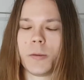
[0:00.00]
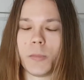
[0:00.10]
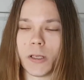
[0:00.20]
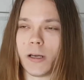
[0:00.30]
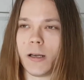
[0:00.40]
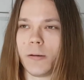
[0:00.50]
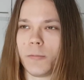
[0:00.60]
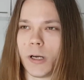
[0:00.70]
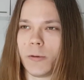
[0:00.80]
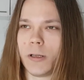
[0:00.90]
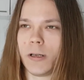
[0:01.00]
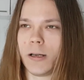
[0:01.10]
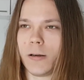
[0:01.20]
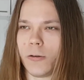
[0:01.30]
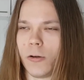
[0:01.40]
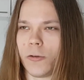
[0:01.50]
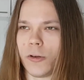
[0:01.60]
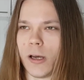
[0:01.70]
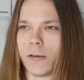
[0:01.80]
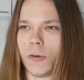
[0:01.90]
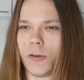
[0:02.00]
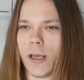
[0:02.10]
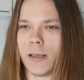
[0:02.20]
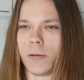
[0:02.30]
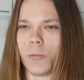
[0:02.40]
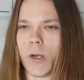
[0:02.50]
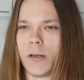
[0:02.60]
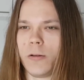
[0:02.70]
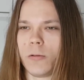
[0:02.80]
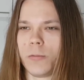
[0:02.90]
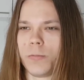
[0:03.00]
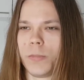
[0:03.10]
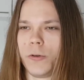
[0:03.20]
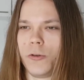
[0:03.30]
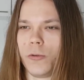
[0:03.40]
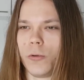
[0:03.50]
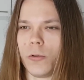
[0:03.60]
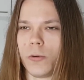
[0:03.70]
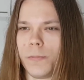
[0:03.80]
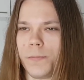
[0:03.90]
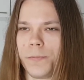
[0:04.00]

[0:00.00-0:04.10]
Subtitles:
But I will also have to say that when you do